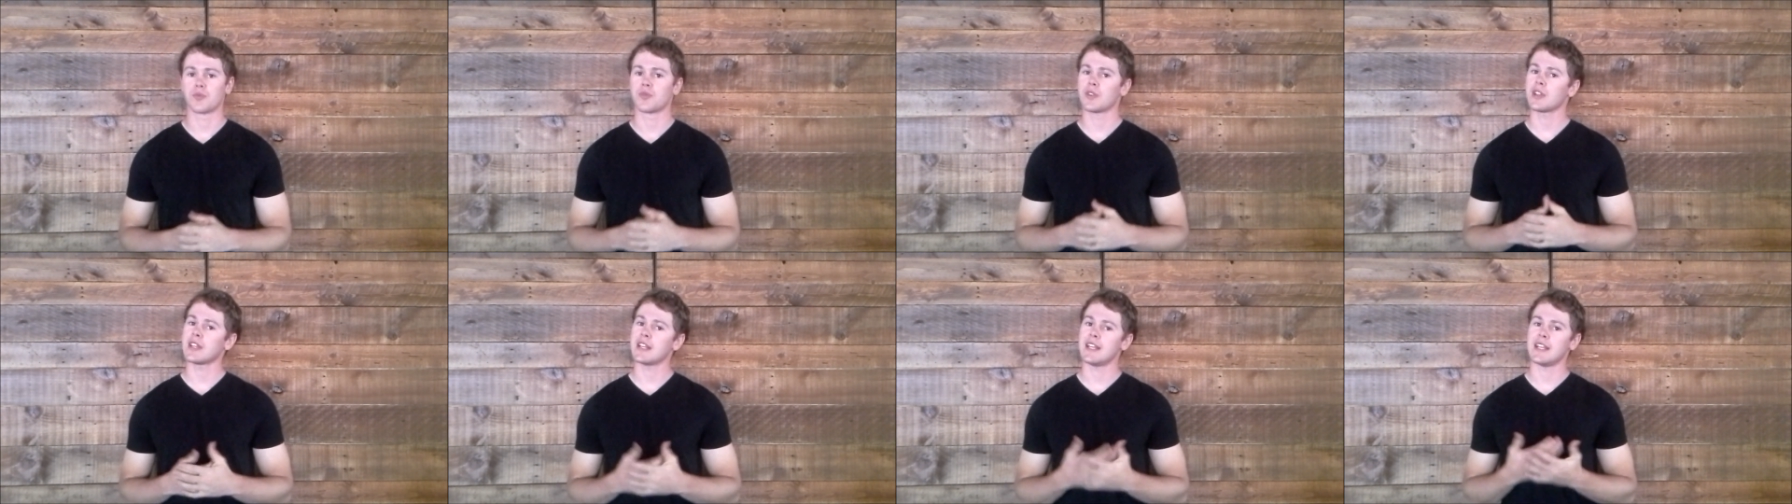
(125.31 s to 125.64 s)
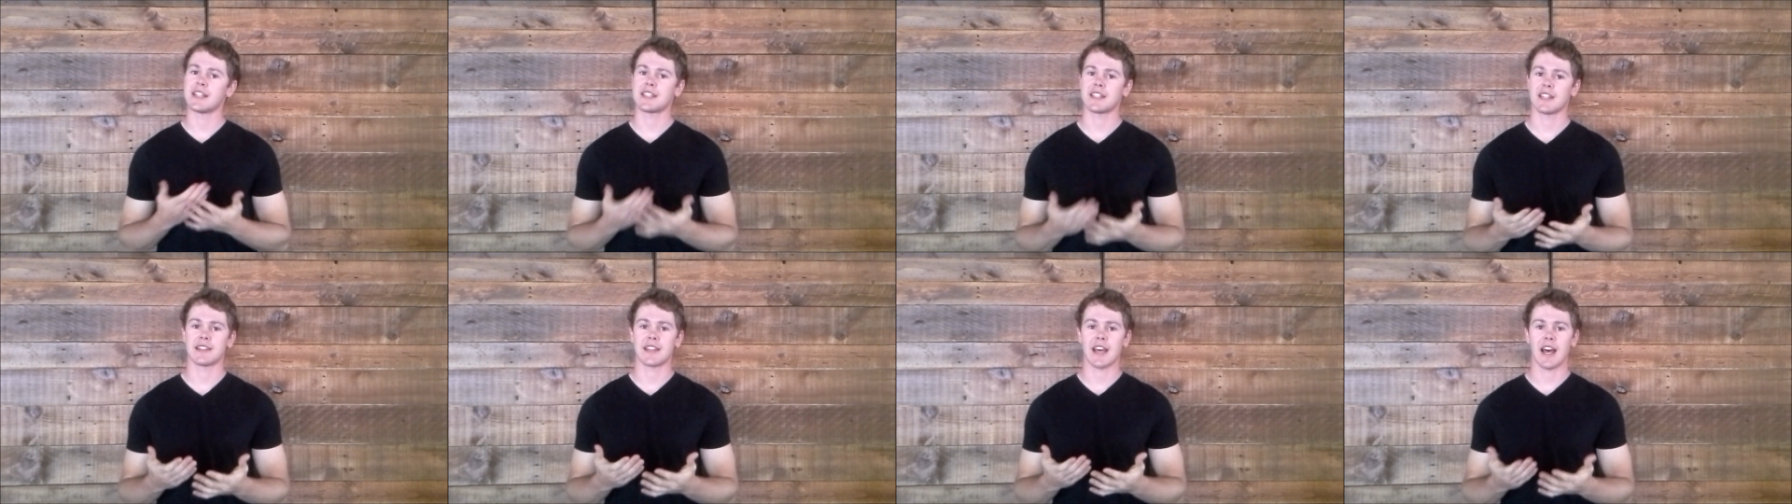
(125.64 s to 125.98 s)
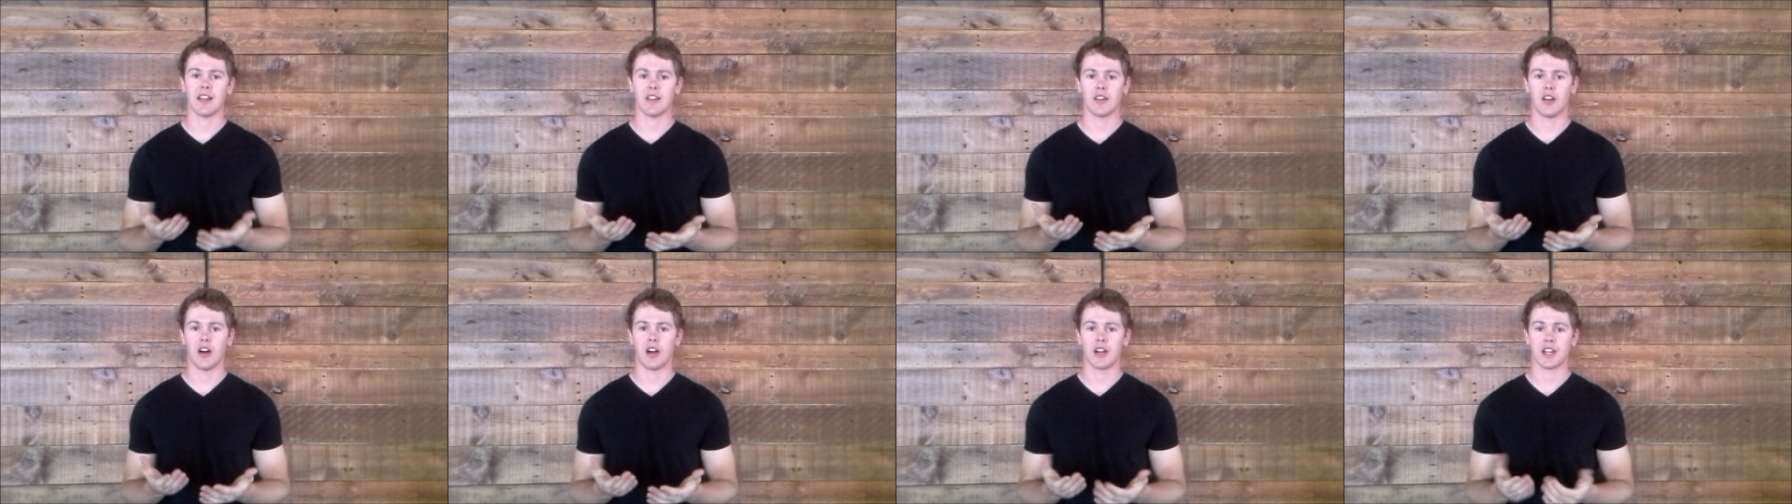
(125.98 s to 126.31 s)
really isn't
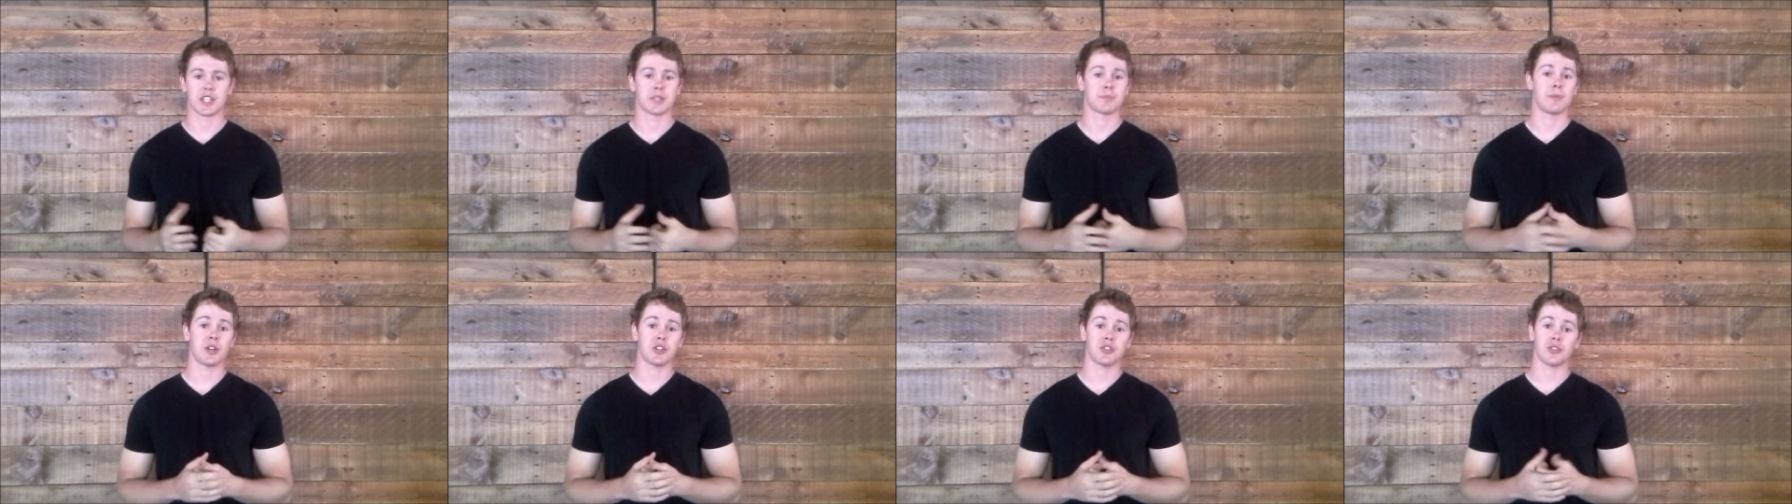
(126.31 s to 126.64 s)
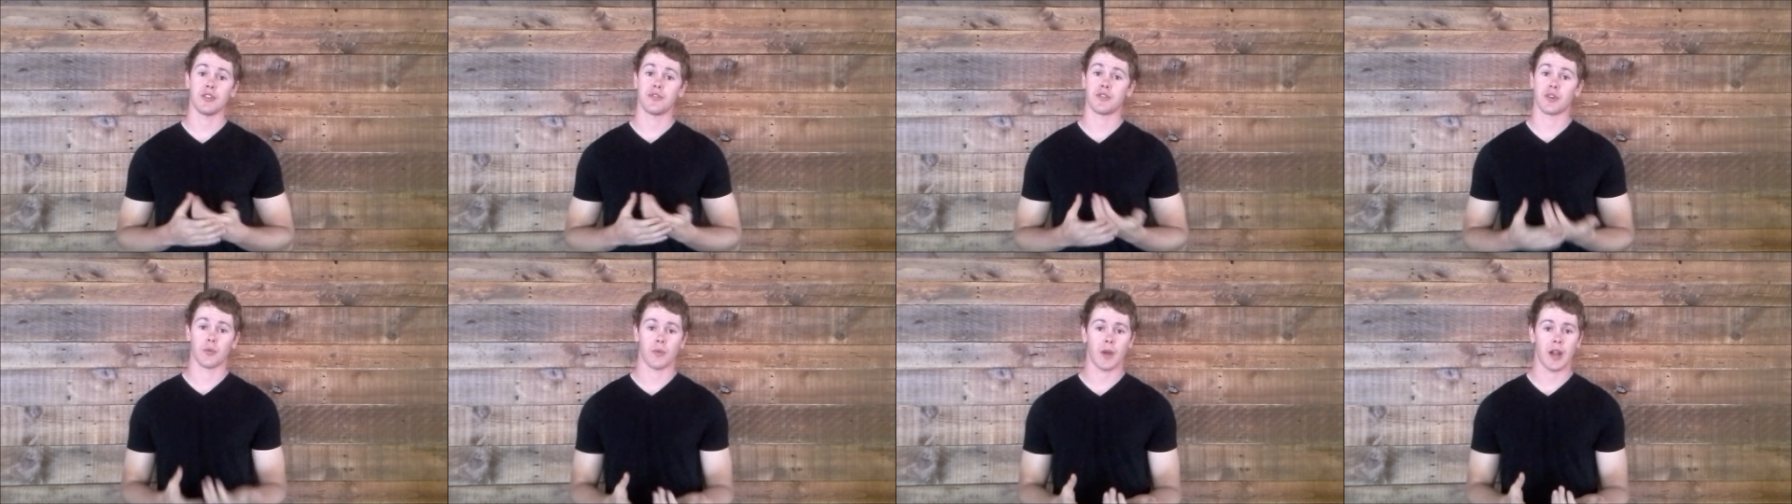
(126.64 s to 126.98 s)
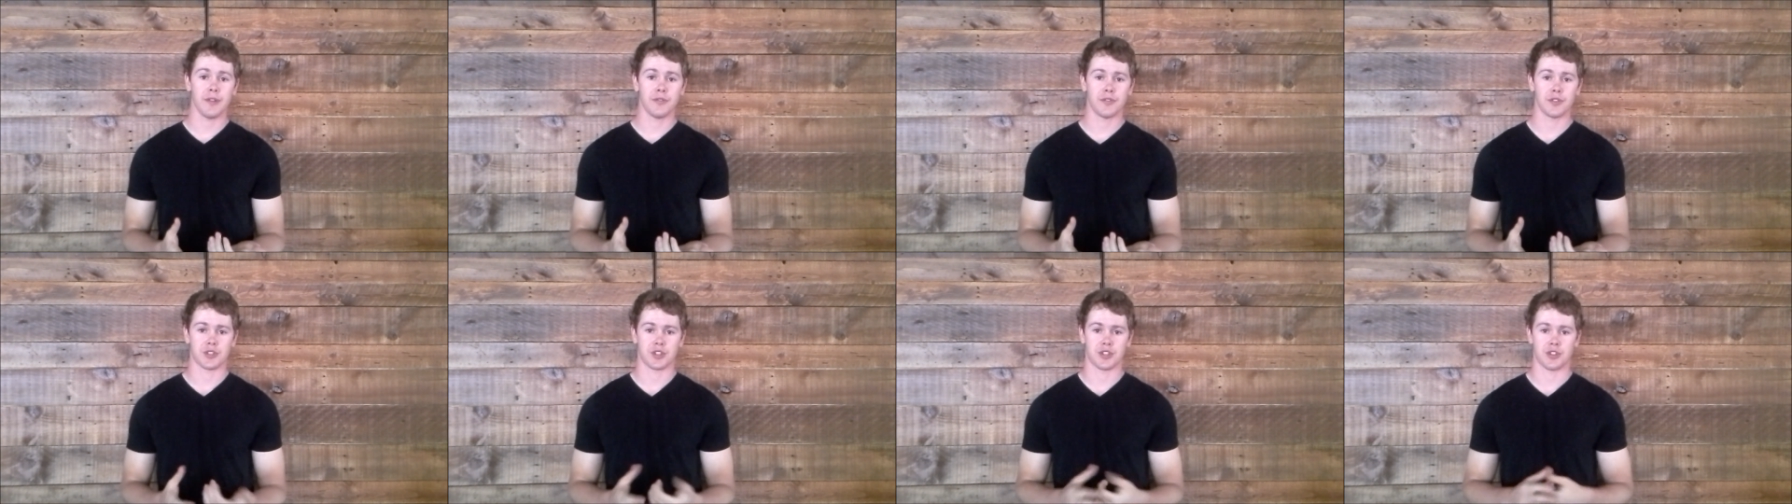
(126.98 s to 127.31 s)
that long, especially for
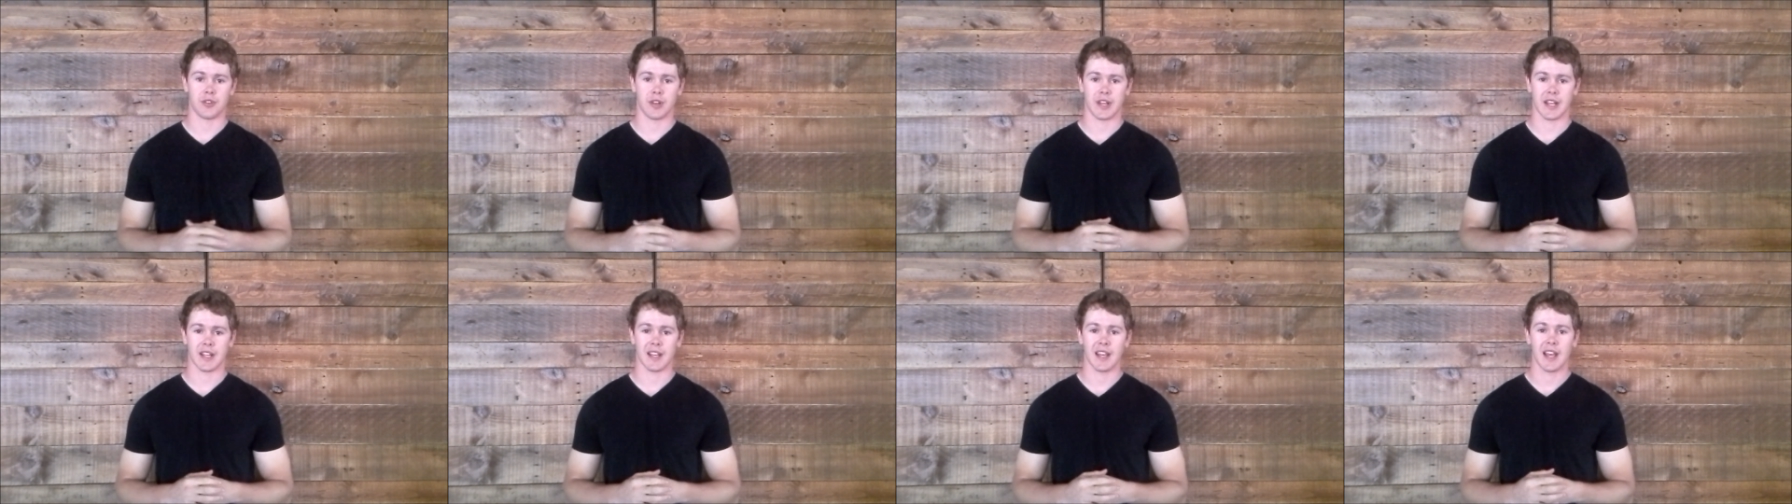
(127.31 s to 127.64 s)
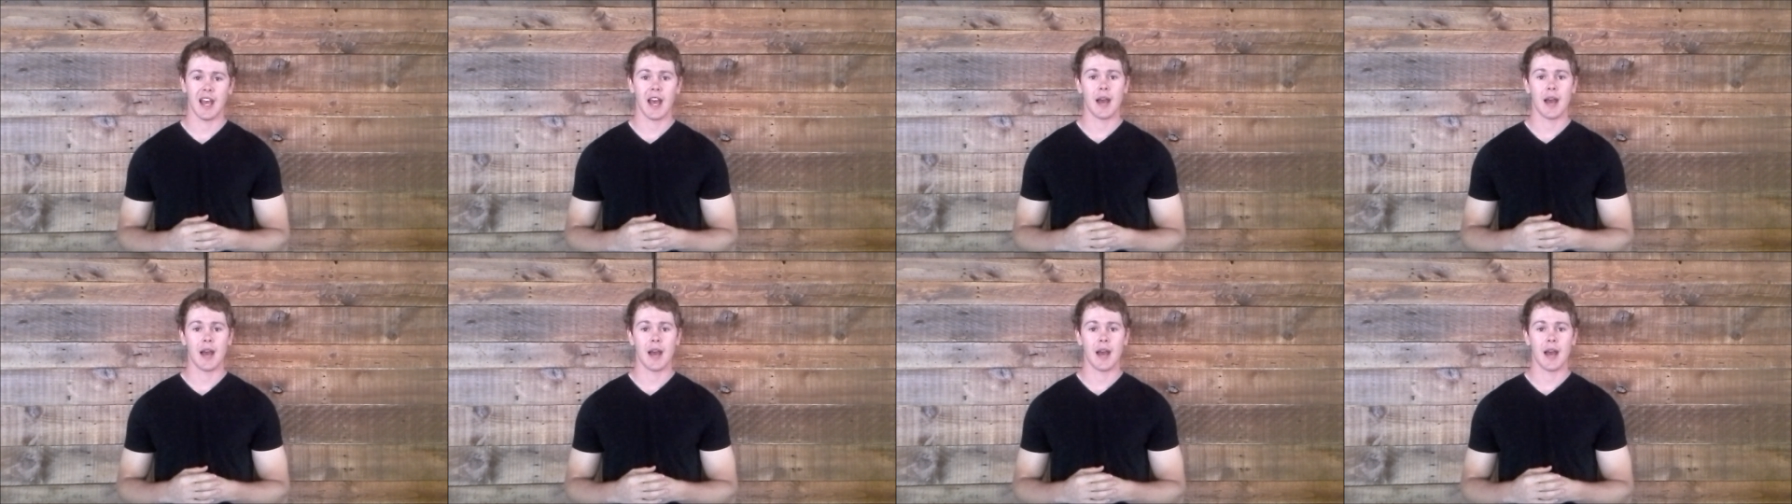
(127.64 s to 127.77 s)
rifle shooting,